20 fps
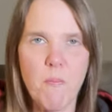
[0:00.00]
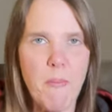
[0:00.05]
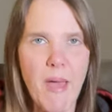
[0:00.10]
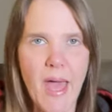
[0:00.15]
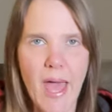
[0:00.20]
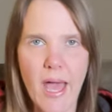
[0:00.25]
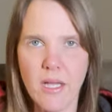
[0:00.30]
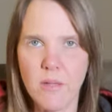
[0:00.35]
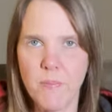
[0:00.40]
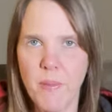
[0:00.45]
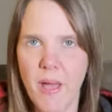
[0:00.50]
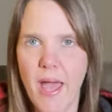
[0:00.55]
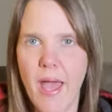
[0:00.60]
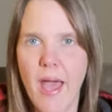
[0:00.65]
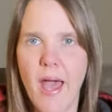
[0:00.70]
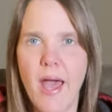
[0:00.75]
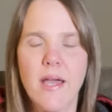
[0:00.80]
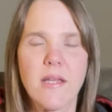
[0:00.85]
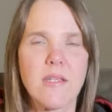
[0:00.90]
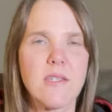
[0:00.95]

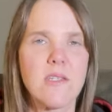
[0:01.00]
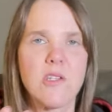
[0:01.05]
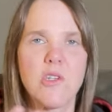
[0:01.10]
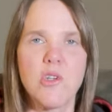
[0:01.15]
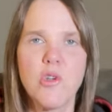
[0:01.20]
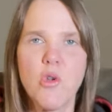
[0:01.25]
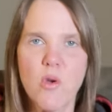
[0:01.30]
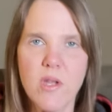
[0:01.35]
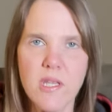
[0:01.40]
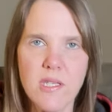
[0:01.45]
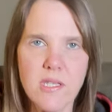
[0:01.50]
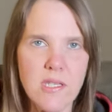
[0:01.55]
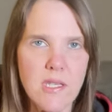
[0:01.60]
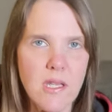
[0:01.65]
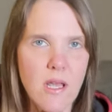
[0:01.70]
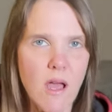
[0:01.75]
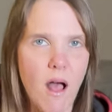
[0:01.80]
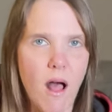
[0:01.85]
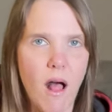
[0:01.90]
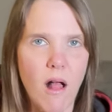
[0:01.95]
backpacks,
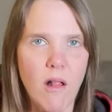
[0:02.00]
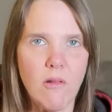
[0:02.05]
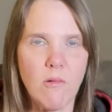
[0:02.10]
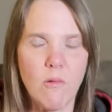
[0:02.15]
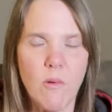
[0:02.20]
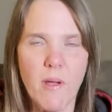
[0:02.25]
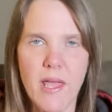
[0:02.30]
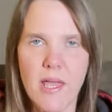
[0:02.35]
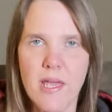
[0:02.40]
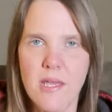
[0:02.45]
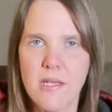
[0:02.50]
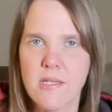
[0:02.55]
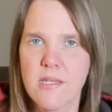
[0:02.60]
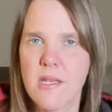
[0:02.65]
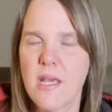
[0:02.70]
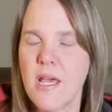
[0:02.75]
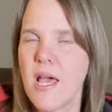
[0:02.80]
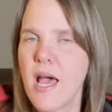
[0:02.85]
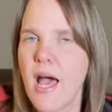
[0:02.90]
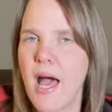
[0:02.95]
noisy hallways.
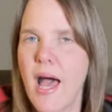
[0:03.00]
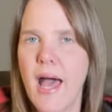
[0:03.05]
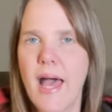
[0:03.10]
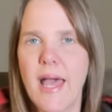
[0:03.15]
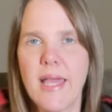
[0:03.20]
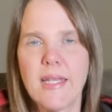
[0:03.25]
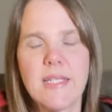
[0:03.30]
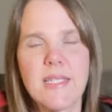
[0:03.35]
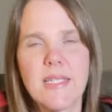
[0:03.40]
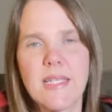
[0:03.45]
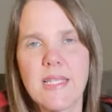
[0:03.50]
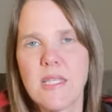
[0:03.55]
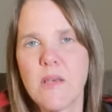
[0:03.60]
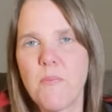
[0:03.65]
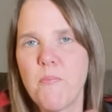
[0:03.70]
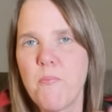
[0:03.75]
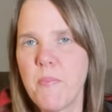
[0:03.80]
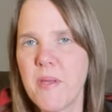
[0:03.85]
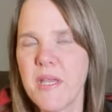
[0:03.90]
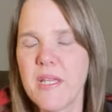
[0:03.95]
I did the
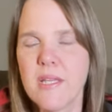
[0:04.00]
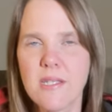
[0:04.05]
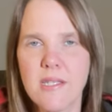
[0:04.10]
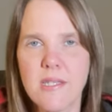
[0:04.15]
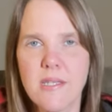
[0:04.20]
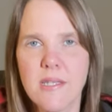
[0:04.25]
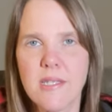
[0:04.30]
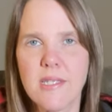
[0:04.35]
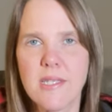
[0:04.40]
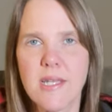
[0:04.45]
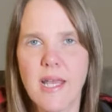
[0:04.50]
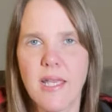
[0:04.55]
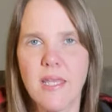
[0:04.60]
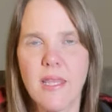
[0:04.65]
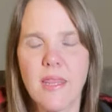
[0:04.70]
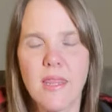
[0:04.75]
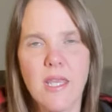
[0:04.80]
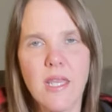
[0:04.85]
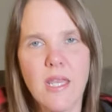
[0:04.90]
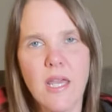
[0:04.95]
biggest list I
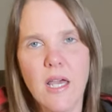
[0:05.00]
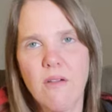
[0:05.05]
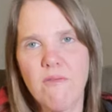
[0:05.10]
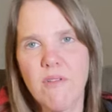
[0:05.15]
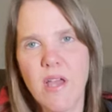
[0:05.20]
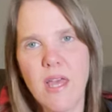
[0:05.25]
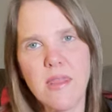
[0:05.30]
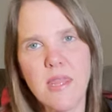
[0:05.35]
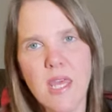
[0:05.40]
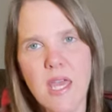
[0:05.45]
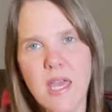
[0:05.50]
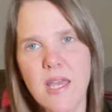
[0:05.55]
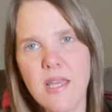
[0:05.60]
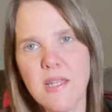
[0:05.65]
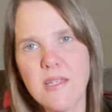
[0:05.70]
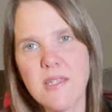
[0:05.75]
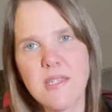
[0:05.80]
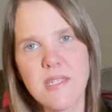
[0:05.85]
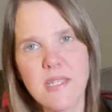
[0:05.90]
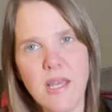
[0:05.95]
could think of. And
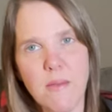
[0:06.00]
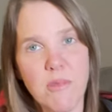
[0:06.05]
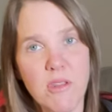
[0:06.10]
then step